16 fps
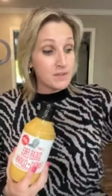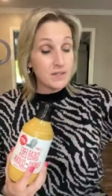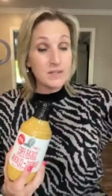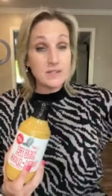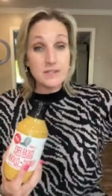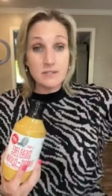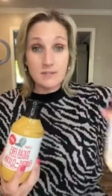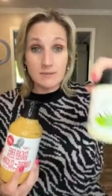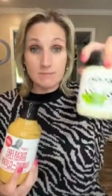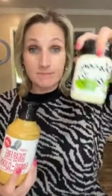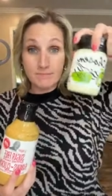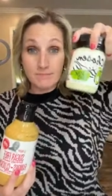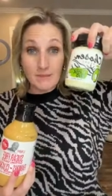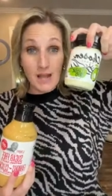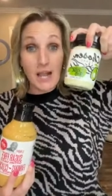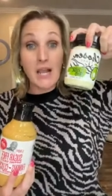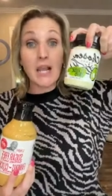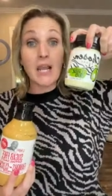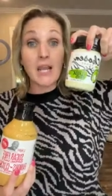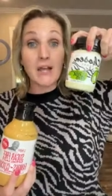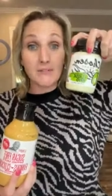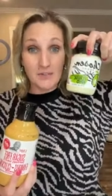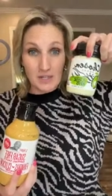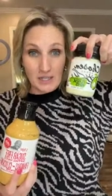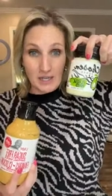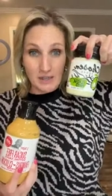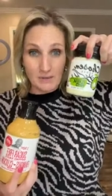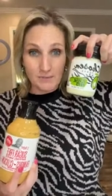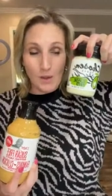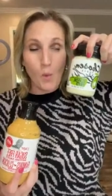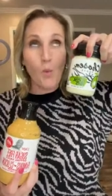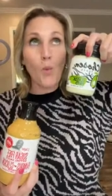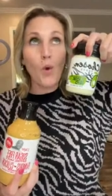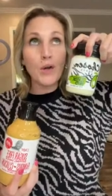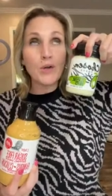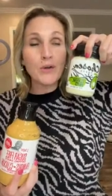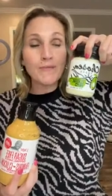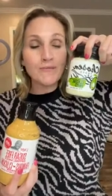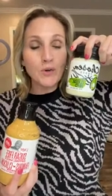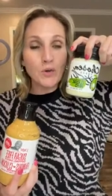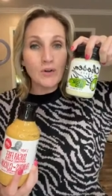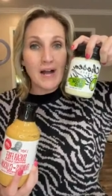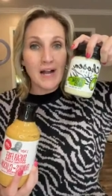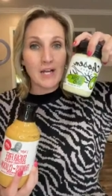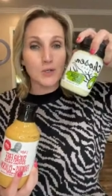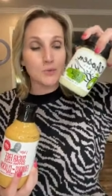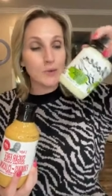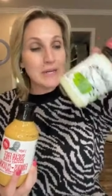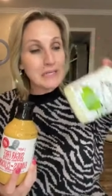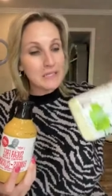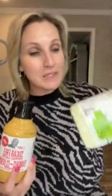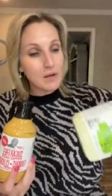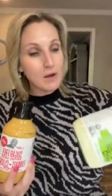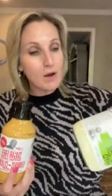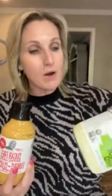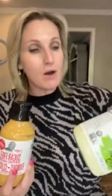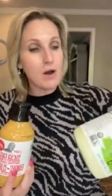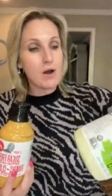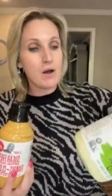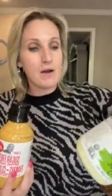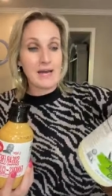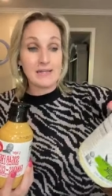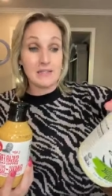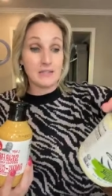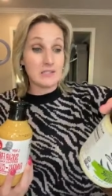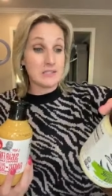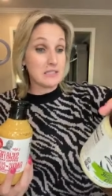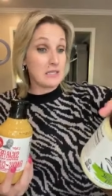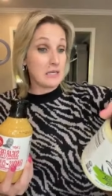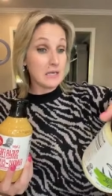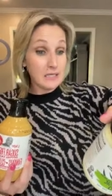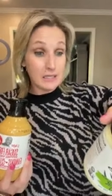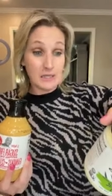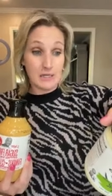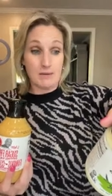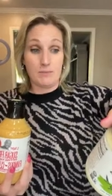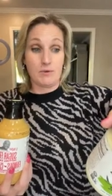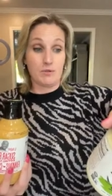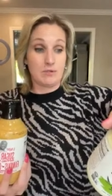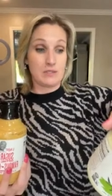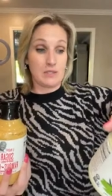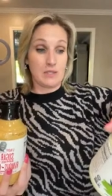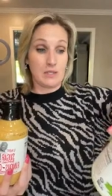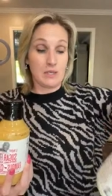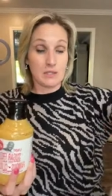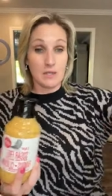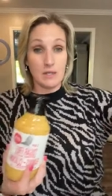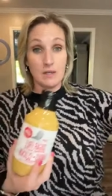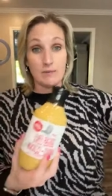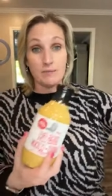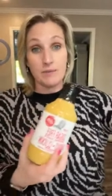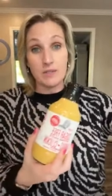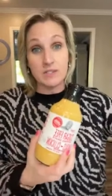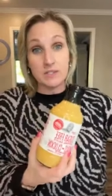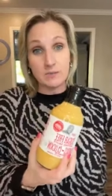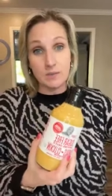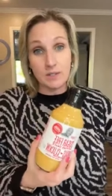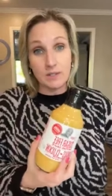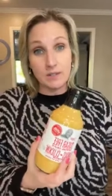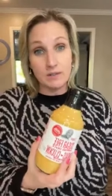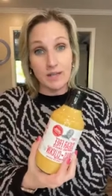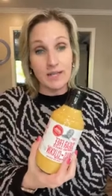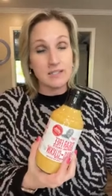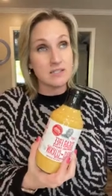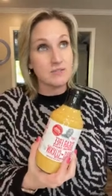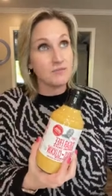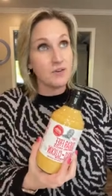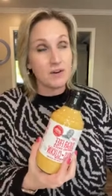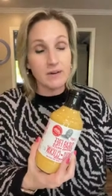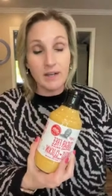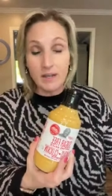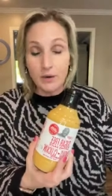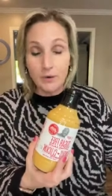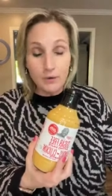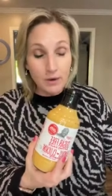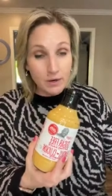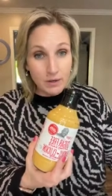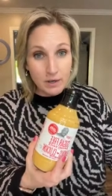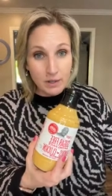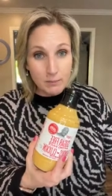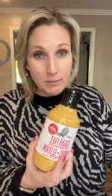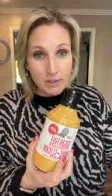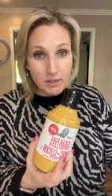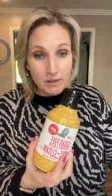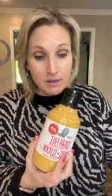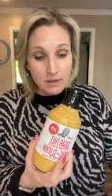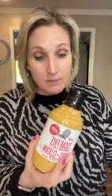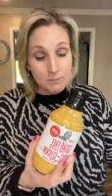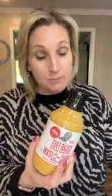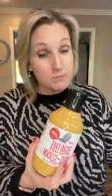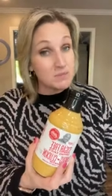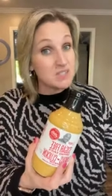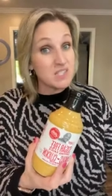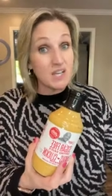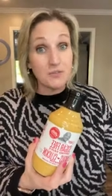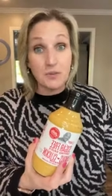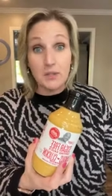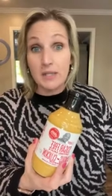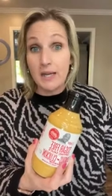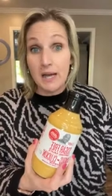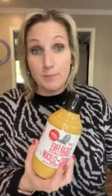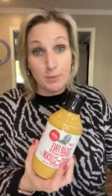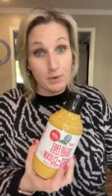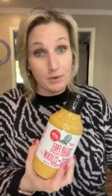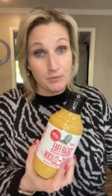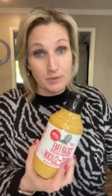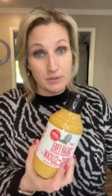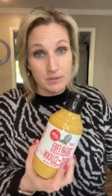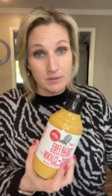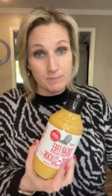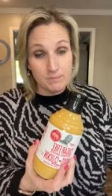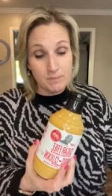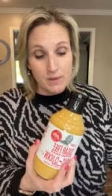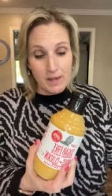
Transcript: This, lovely, wonderful. I could read it all. I didn't see any chemicals in it. This one is very low carb. Definitely not perfect.